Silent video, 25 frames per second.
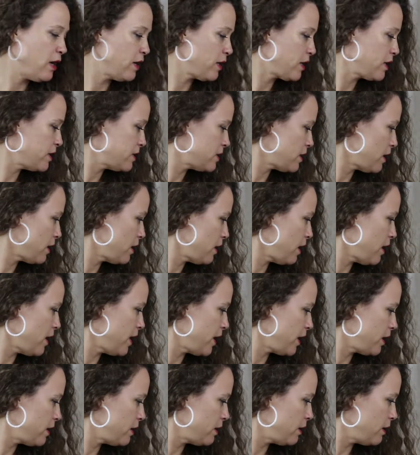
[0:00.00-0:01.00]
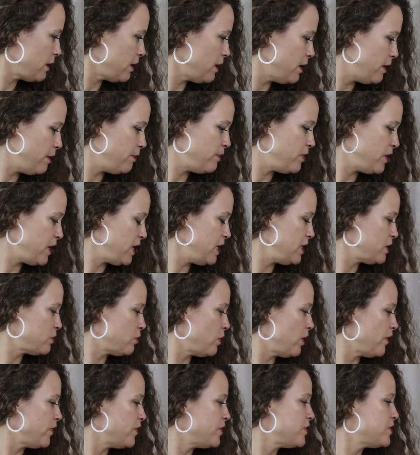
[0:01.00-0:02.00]
because unlike these
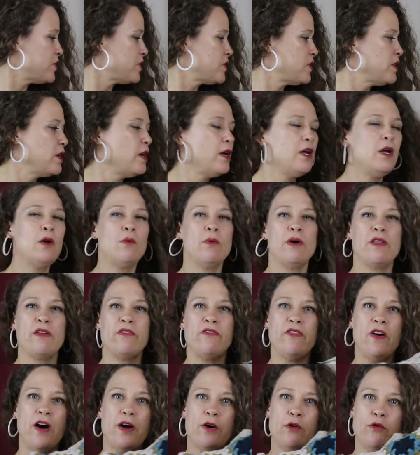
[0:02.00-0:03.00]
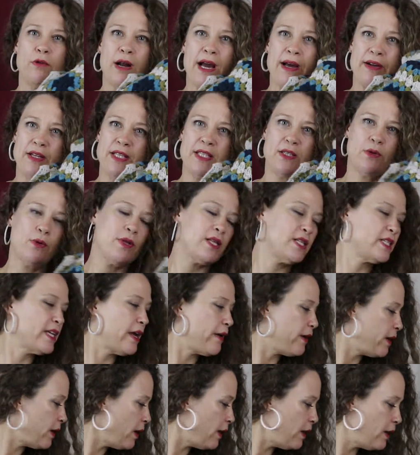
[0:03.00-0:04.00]
ones where the final round is all the
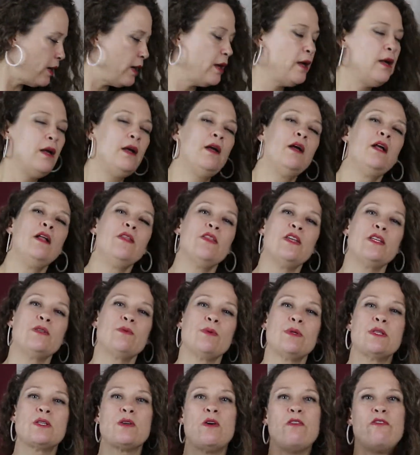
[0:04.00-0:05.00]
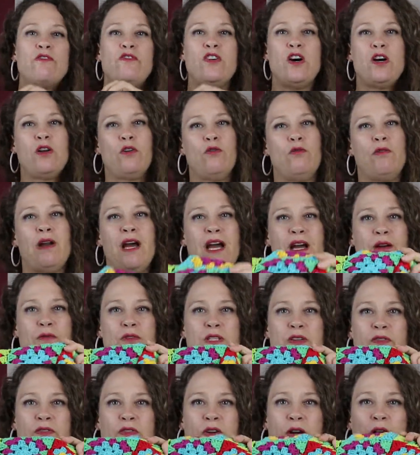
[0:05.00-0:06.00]
same colour, this one's got final round
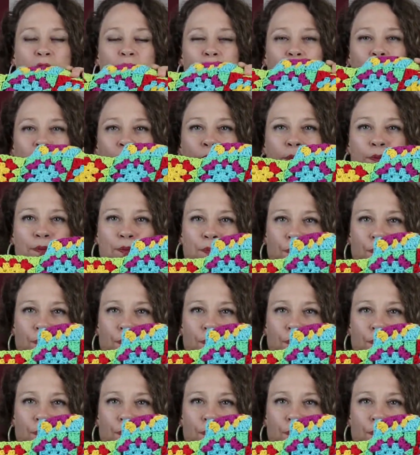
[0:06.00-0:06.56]
different colour,